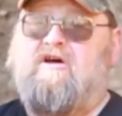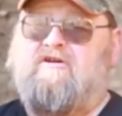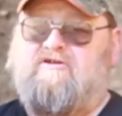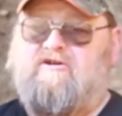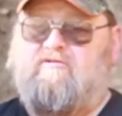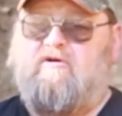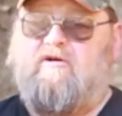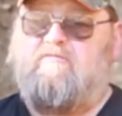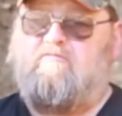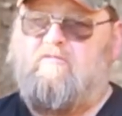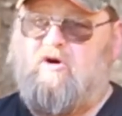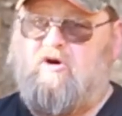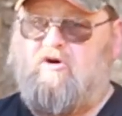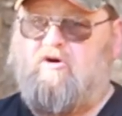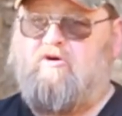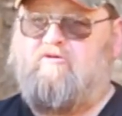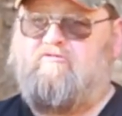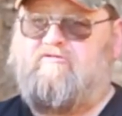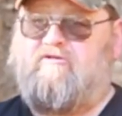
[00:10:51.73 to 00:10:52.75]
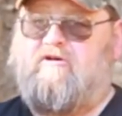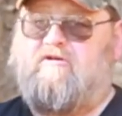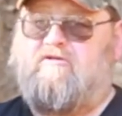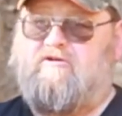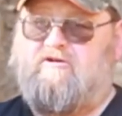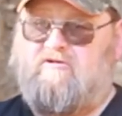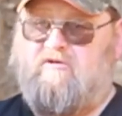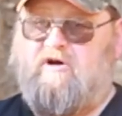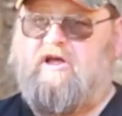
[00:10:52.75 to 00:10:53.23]
to remove
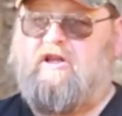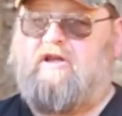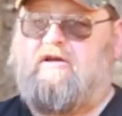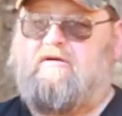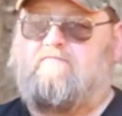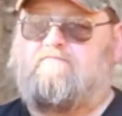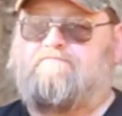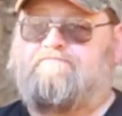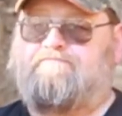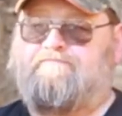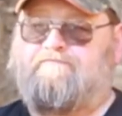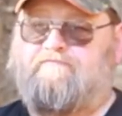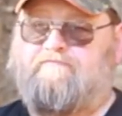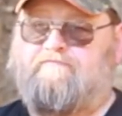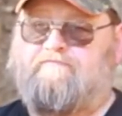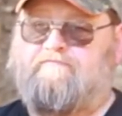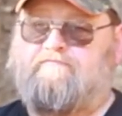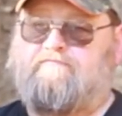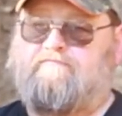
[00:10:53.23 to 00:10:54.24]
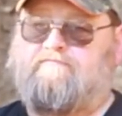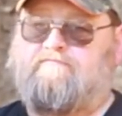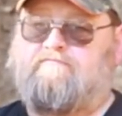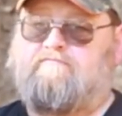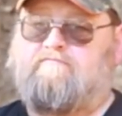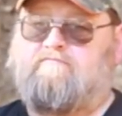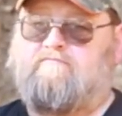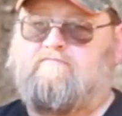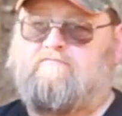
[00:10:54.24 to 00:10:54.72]
the dwelling.
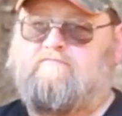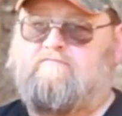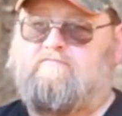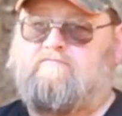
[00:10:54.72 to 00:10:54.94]
So at that